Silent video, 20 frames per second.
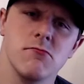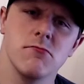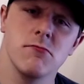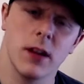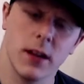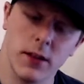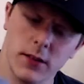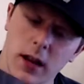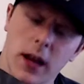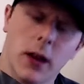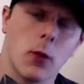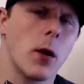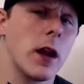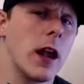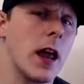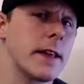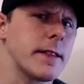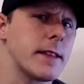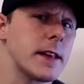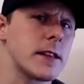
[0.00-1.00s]
because I quite
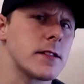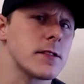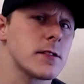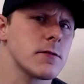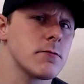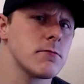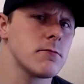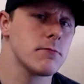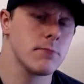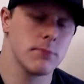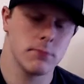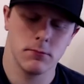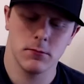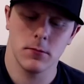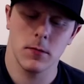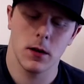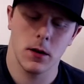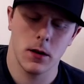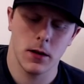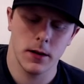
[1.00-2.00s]
like this.
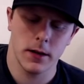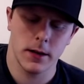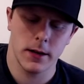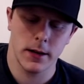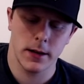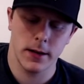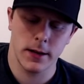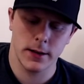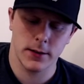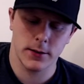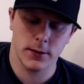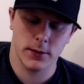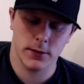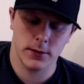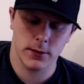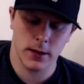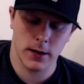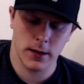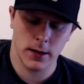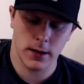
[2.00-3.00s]
It's...
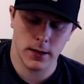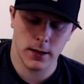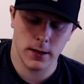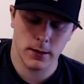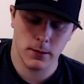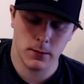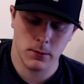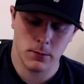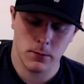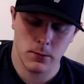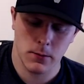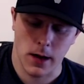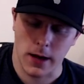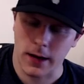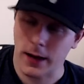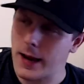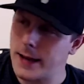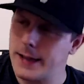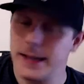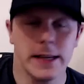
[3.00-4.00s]
Uh,
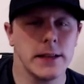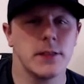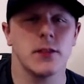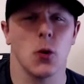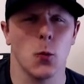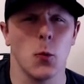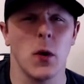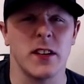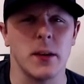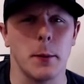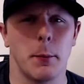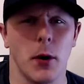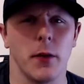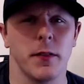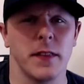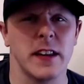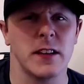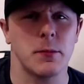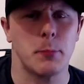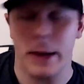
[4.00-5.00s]
I need somewhere to put
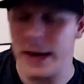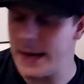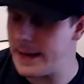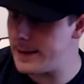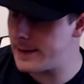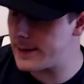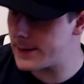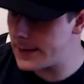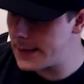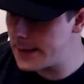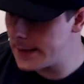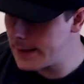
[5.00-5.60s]
these pins.